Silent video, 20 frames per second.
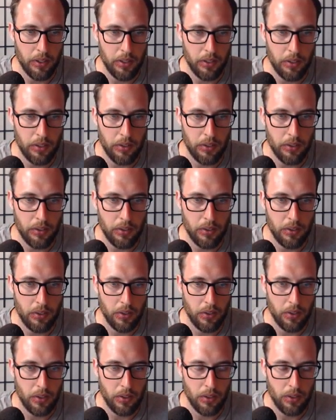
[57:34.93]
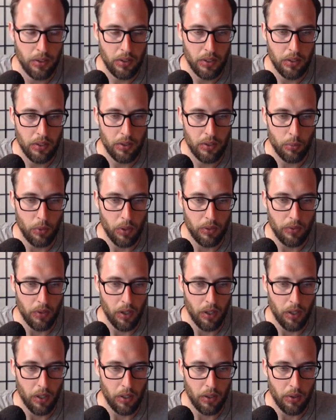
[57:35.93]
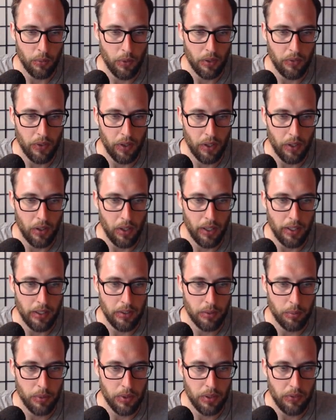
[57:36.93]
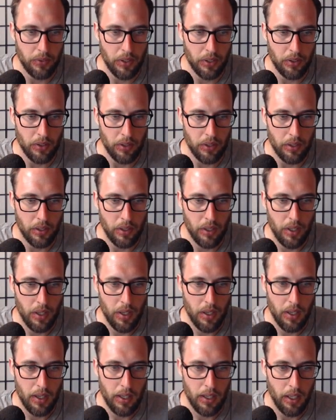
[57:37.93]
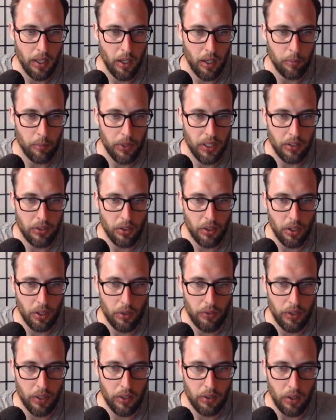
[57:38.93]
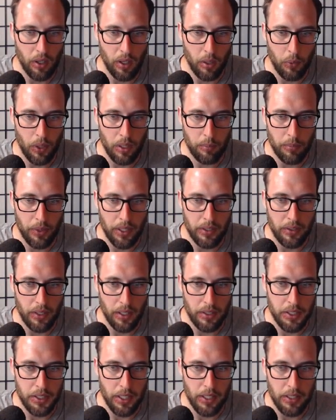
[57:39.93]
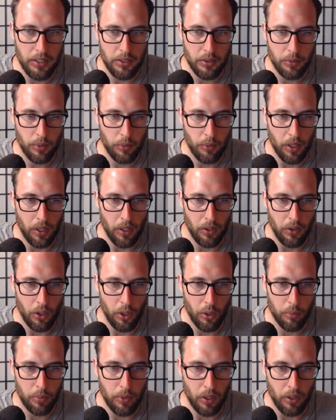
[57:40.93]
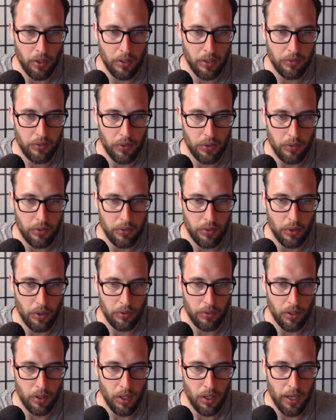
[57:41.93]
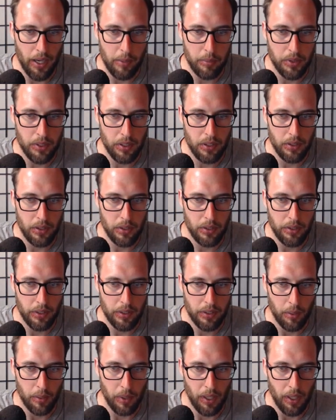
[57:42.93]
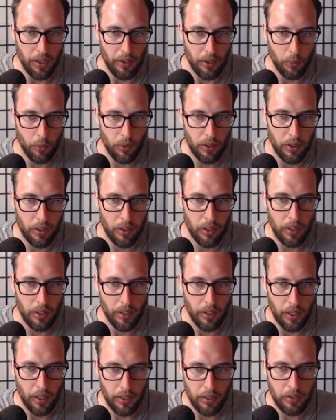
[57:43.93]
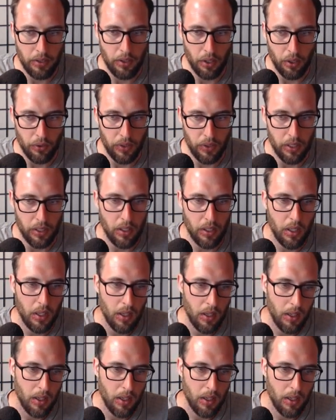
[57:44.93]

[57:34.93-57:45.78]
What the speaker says: this is one of our clients specifically. Because of COVID, our wedding plans got changed. We want to elope and are looking for an affordable option. Since I've been out of work, again, COVID,